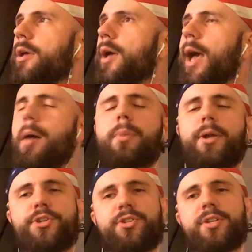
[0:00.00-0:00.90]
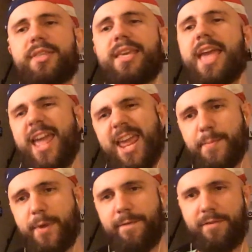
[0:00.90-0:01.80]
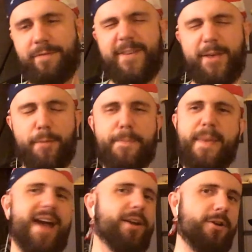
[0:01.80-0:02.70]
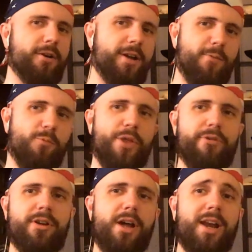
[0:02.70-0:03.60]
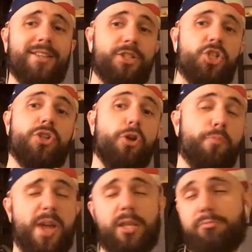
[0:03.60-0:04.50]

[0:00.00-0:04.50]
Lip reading: How much does the aim of the film matter in whether or not it's stupid?